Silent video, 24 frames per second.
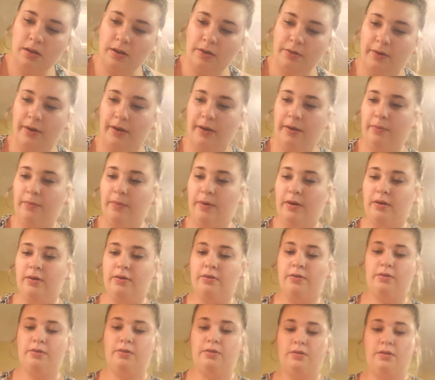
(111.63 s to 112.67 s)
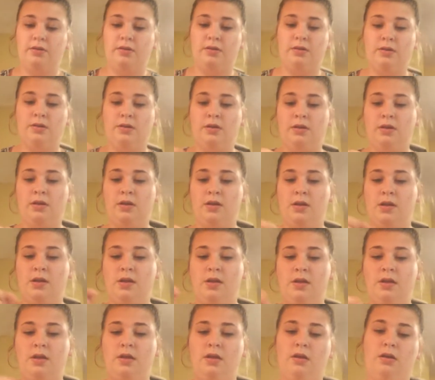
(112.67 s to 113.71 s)
Okay, well,
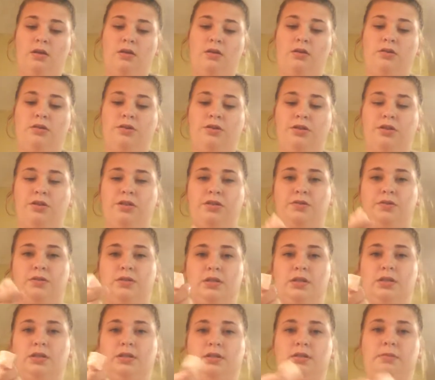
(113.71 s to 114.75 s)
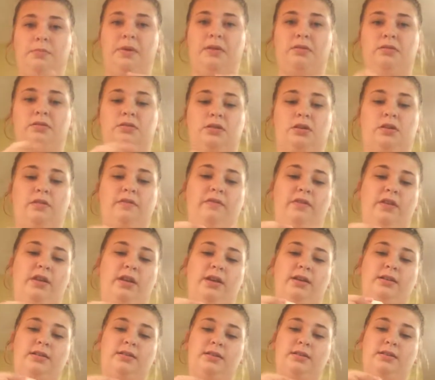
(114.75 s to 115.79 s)
I'll just use this to pounce off the
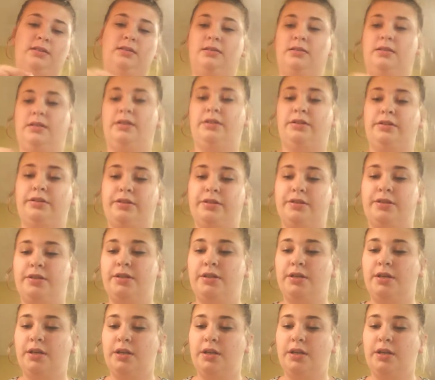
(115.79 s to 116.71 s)
excess sealer.